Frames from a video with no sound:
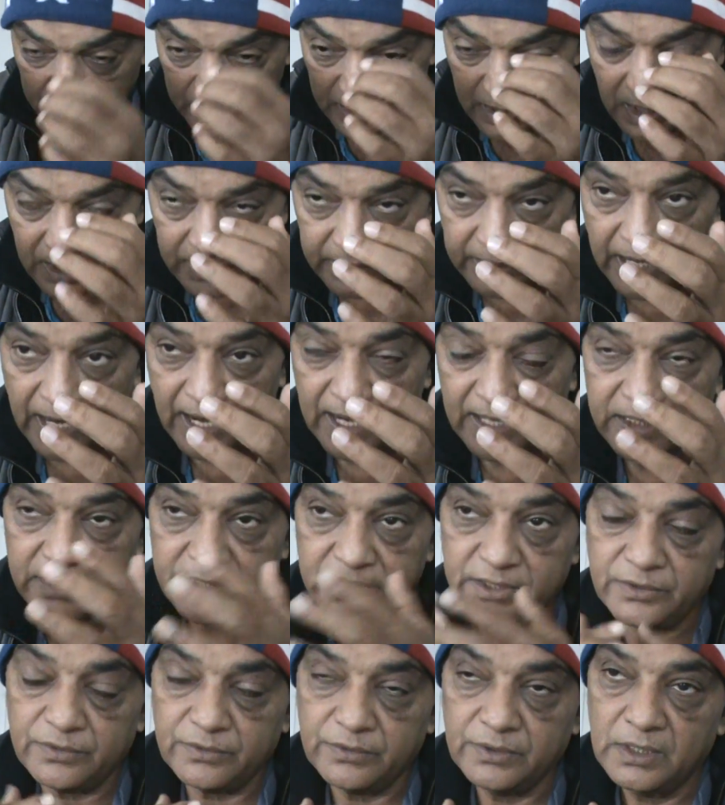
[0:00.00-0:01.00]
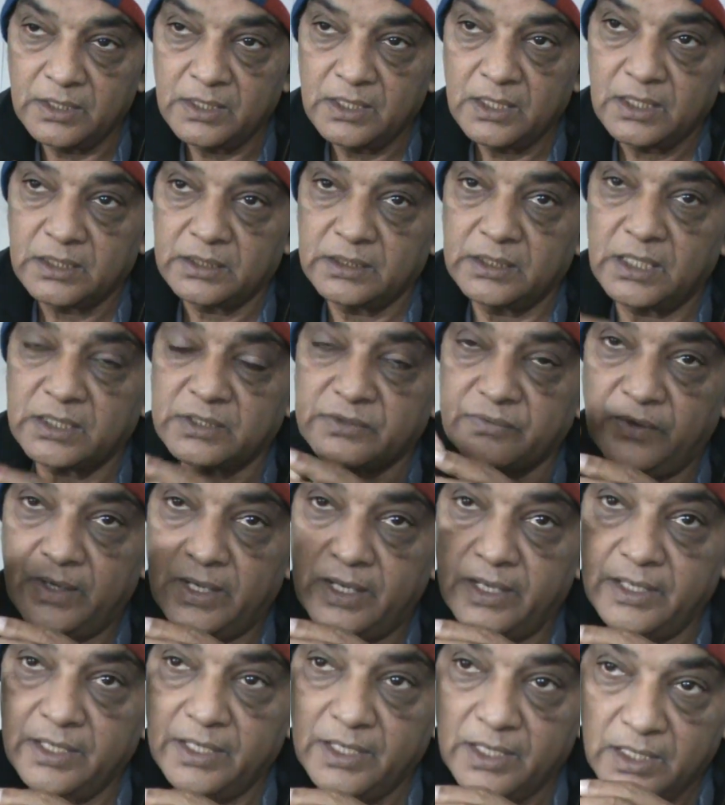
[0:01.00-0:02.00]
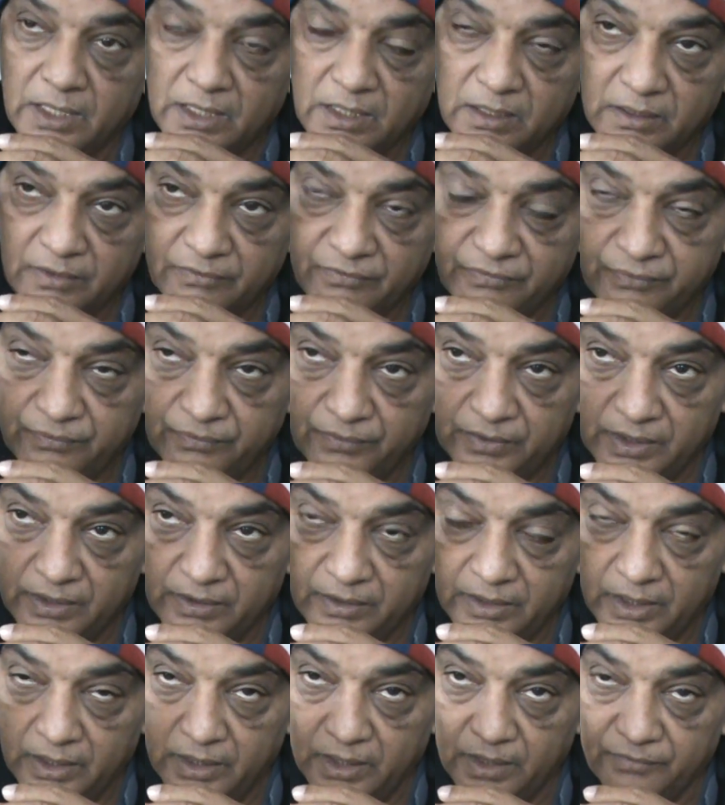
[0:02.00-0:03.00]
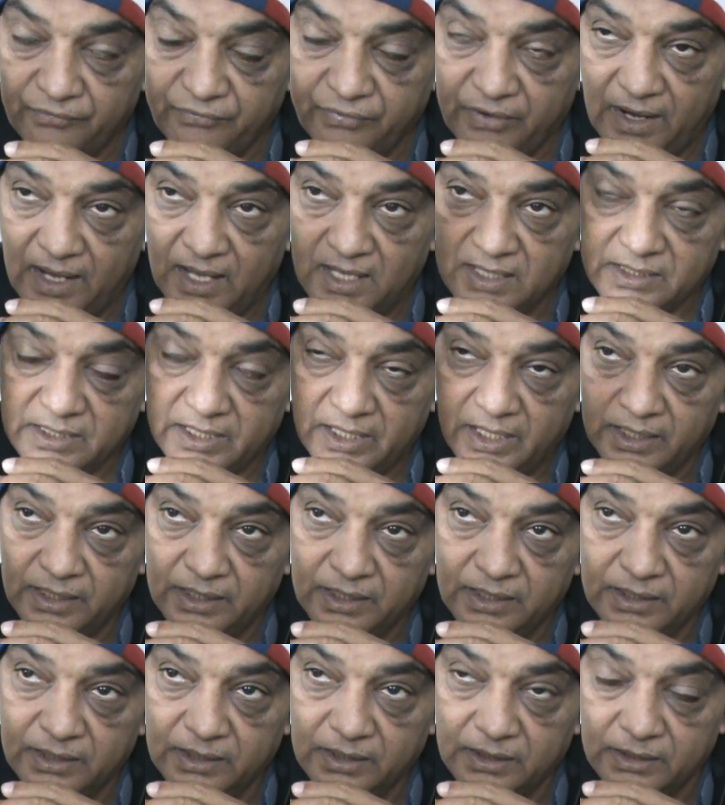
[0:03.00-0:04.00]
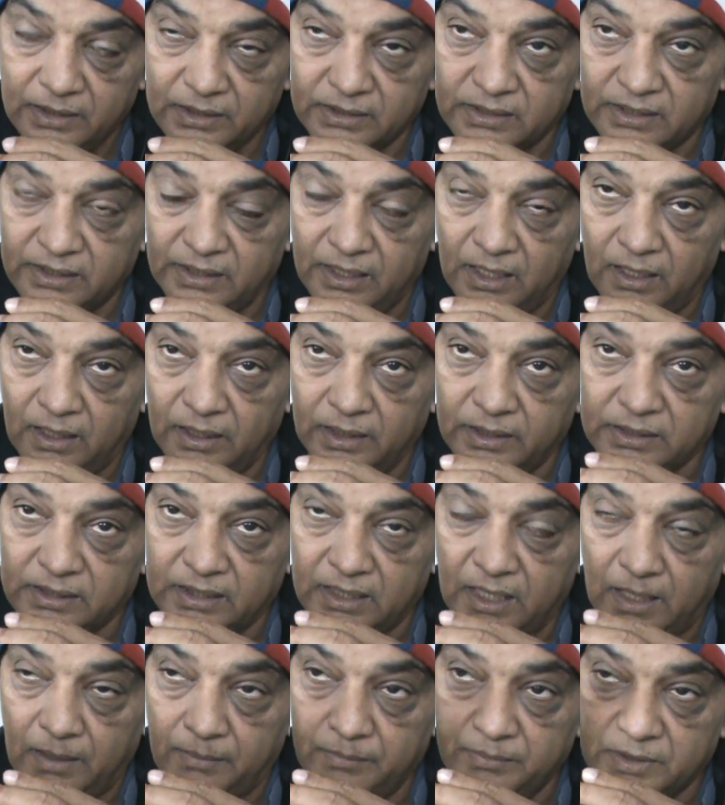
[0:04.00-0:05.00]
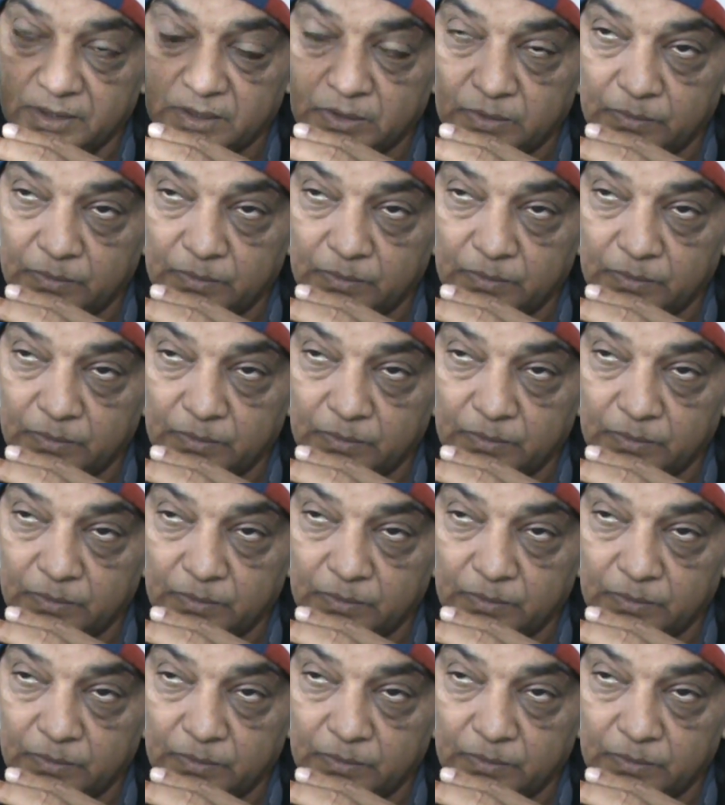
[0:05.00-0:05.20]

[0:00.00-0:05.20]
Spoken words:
not active. That's why France and Islam